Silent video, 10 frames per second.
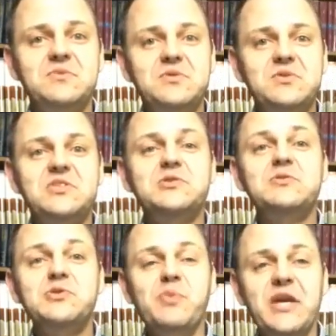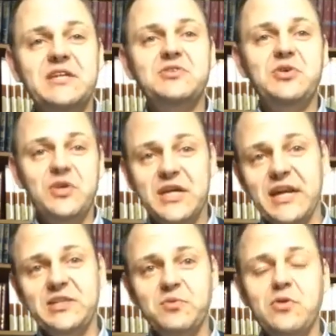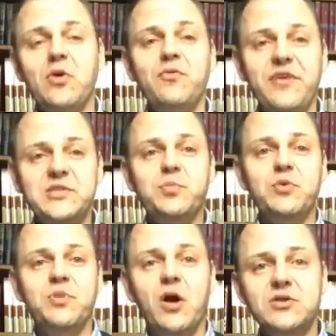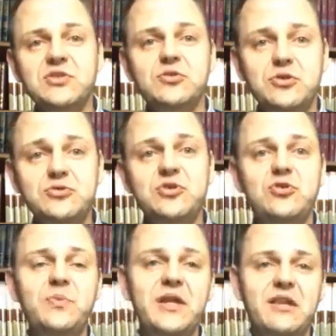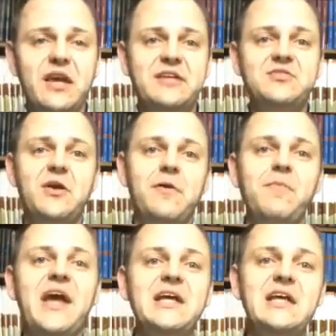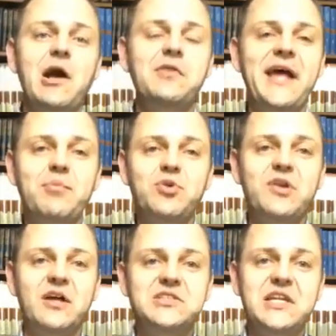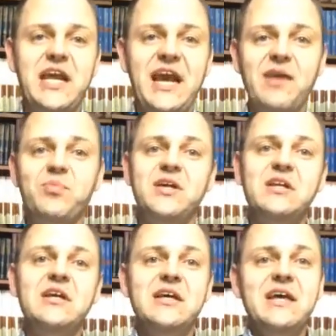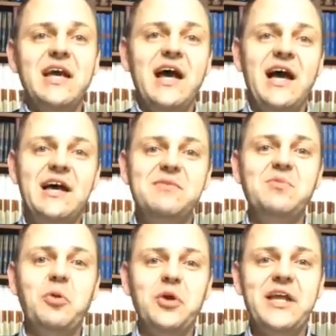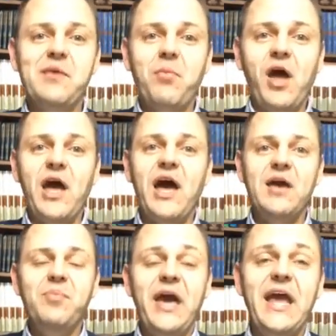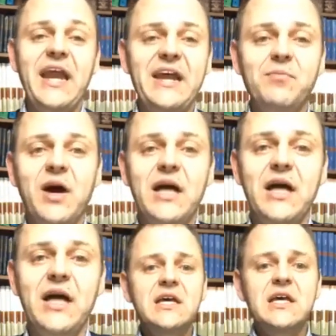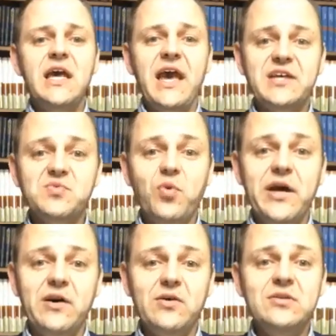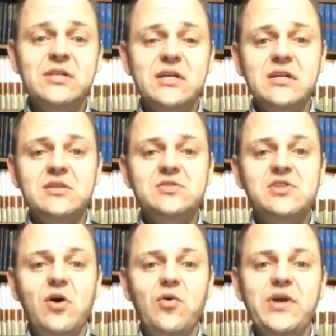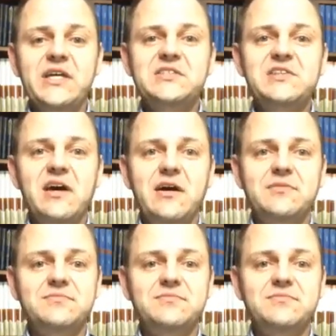speaking to you and connecting with you on Facebook, but also YouTube. And, and to make that production happen, I'm looking at my iPad and my as well. So it's um,